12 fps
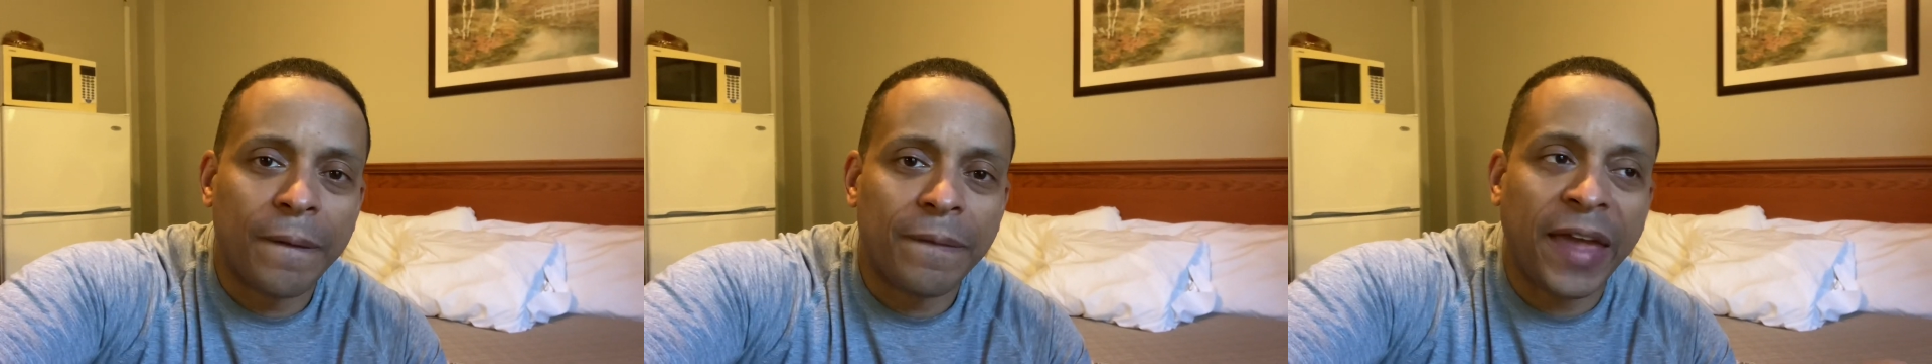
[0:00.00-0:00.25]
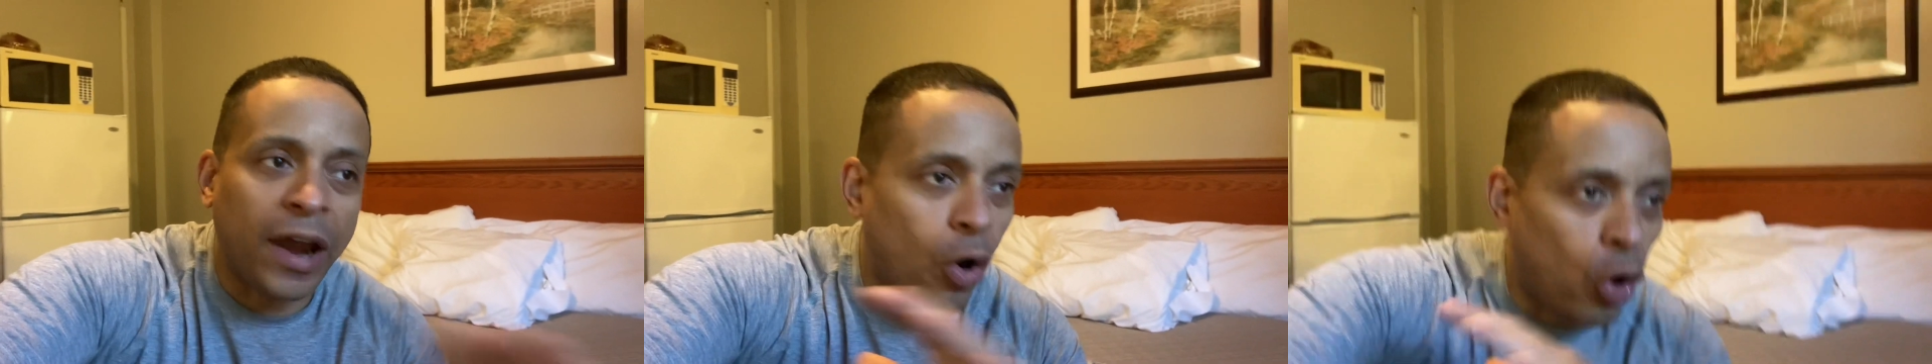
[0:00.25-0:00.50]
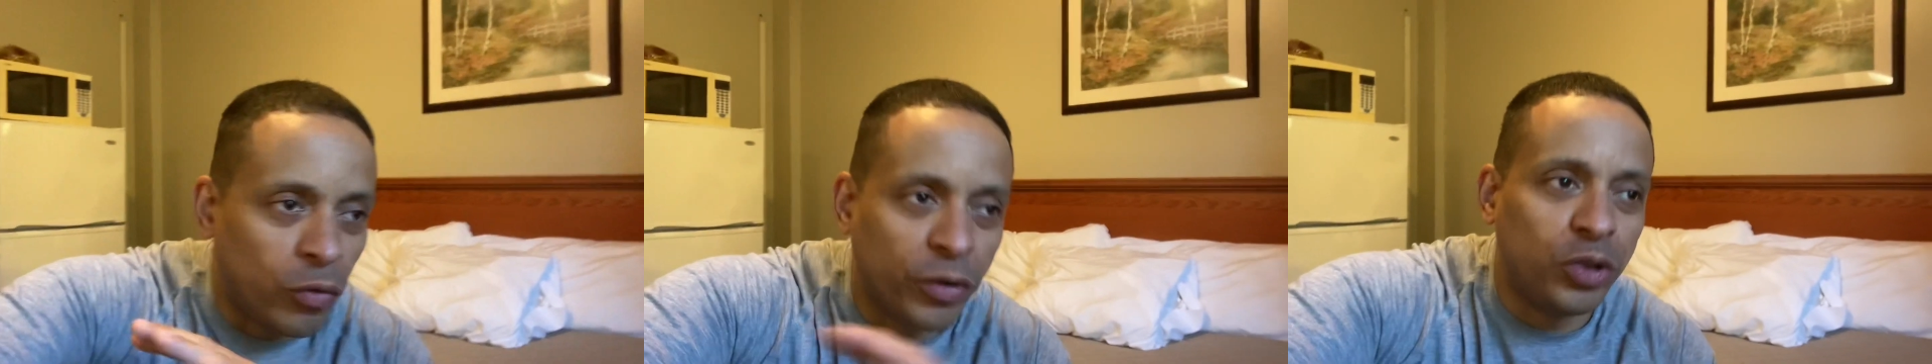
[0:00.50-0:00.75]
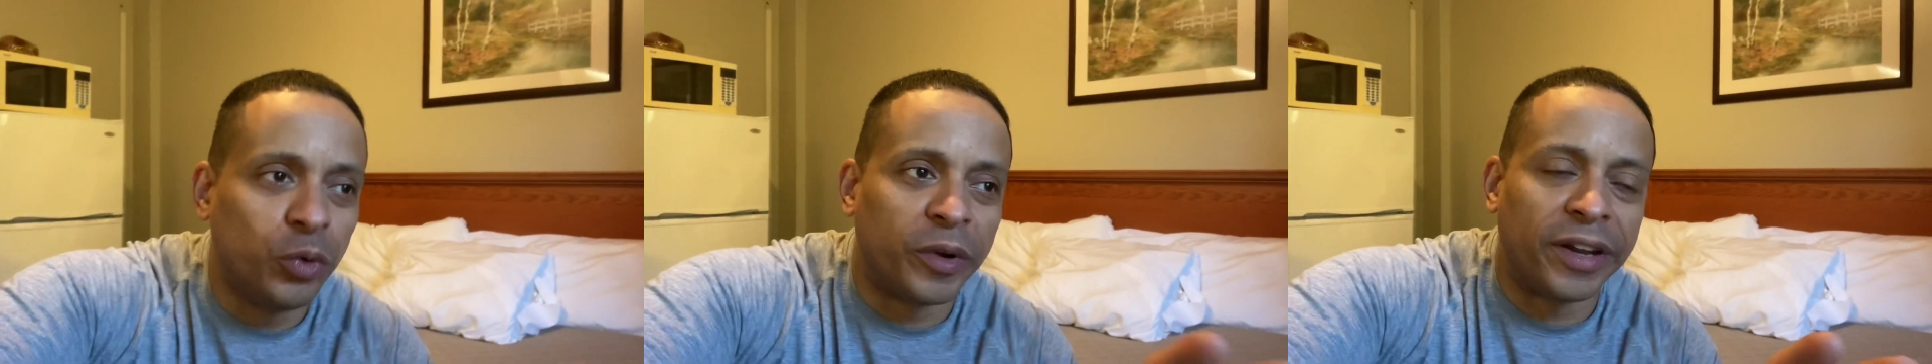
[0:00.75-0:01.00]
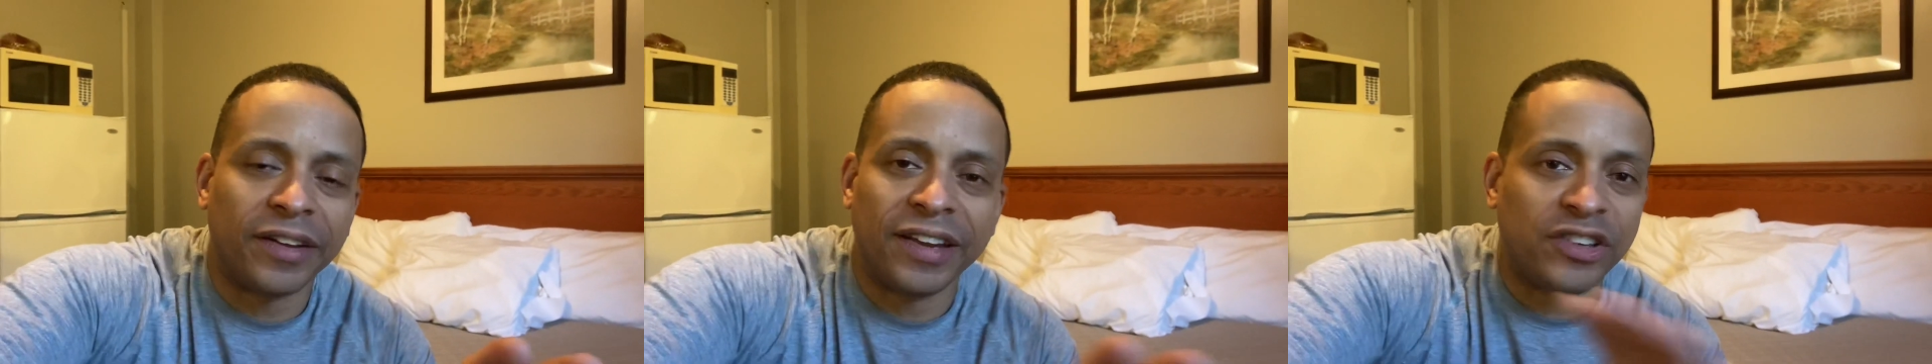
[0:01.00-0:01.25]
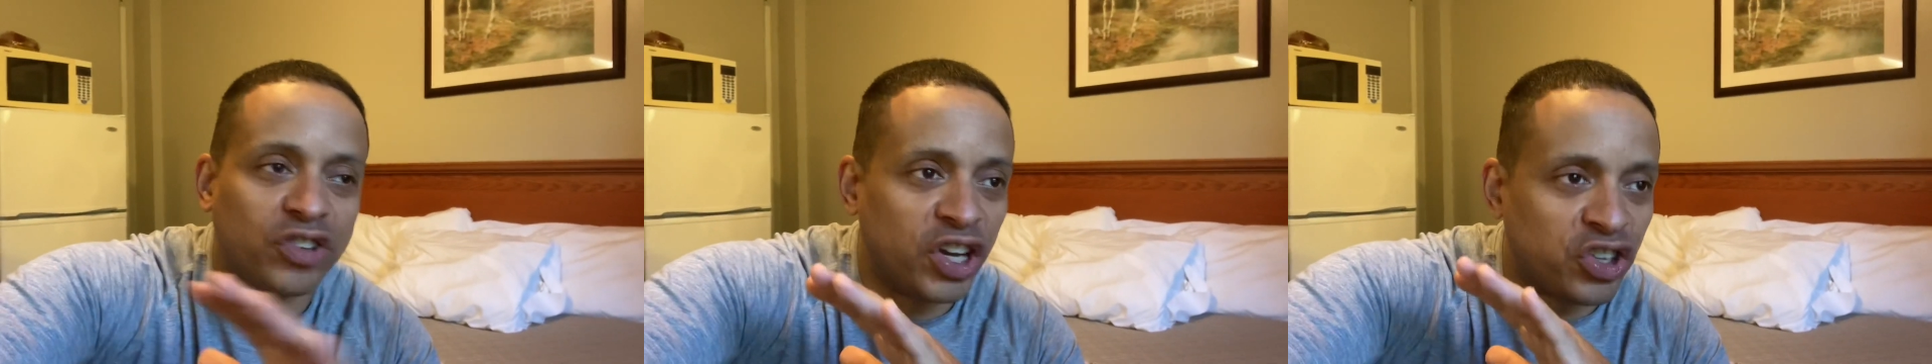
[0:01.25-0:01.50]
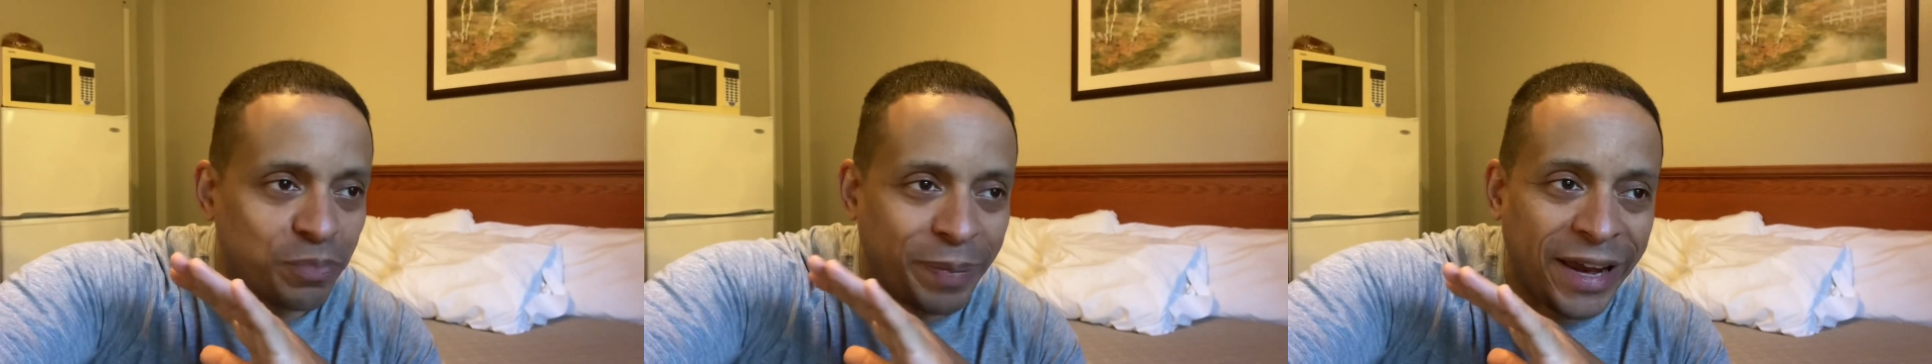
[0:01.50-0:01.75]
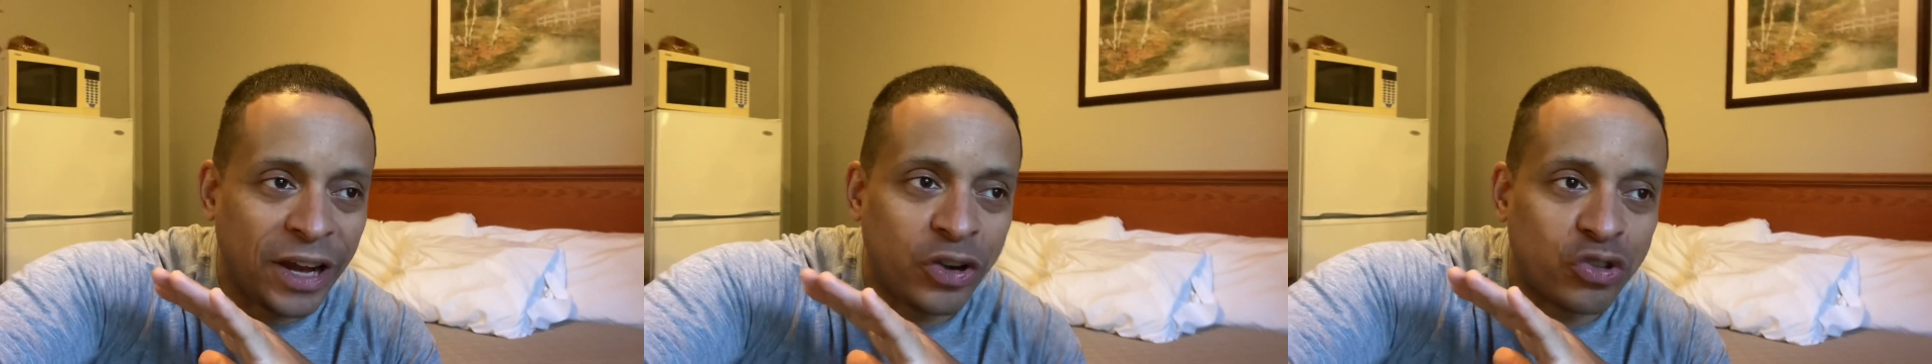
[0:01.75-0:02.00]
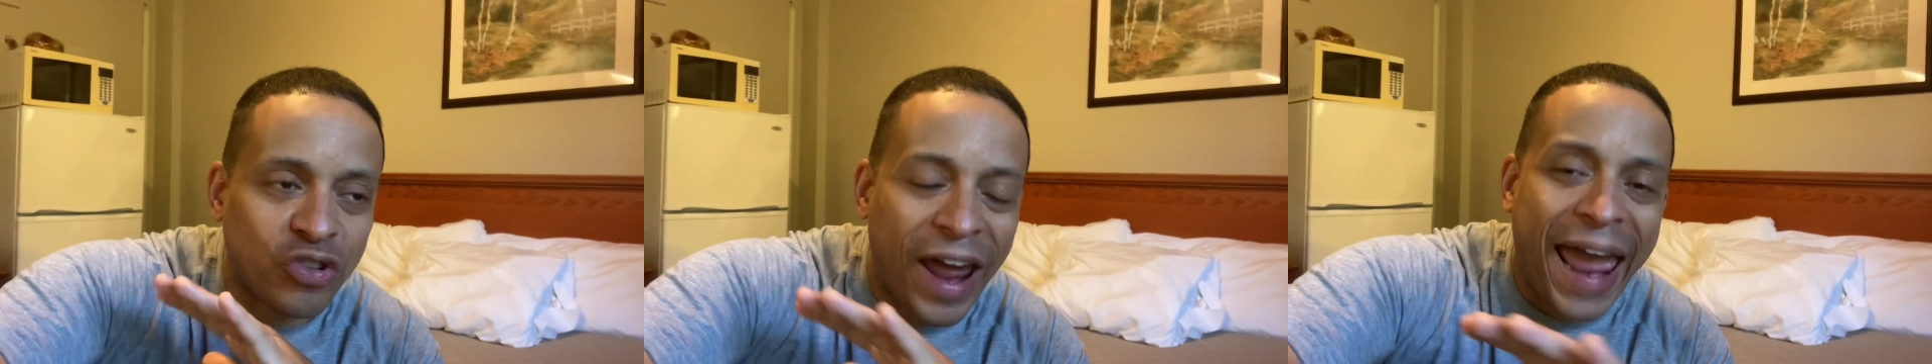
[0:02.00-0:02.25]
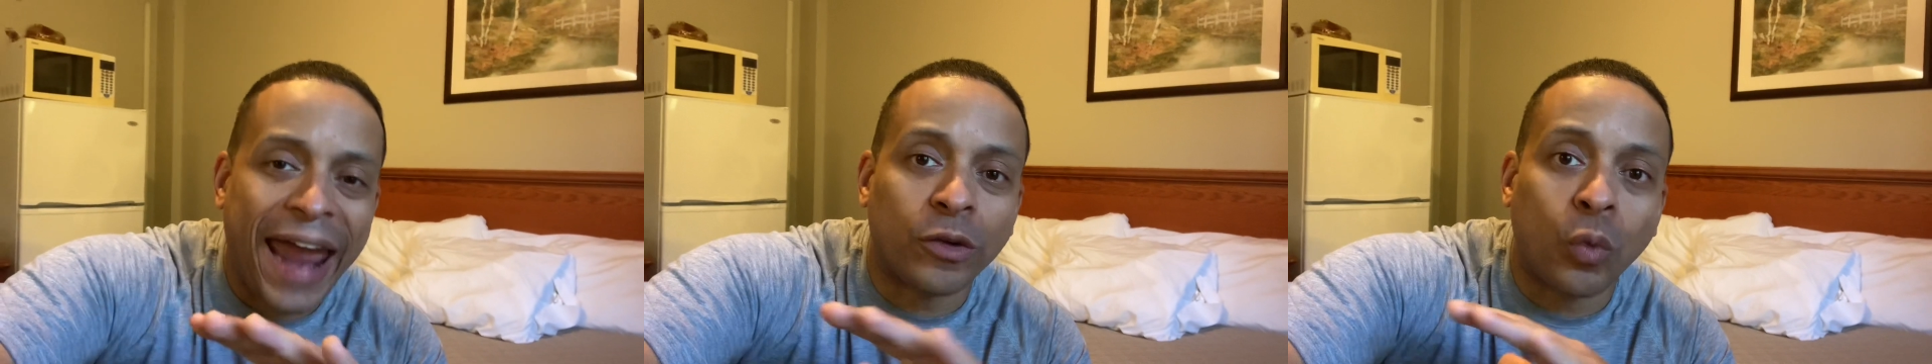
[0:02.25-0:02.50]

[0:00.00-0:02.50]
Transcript: They're overdoing it. It's being dragged